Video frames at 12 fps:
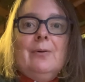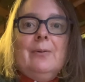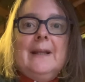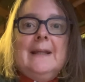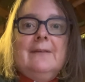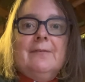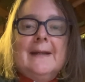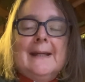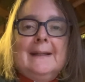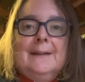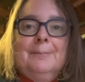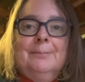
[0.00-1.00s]
or
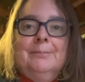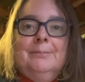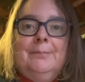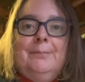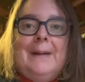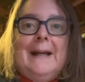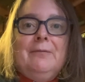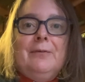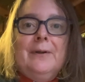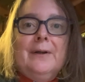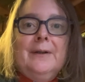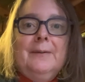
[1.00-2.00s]
evening. Bye for
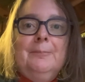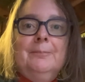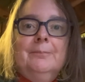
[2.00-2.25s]
now.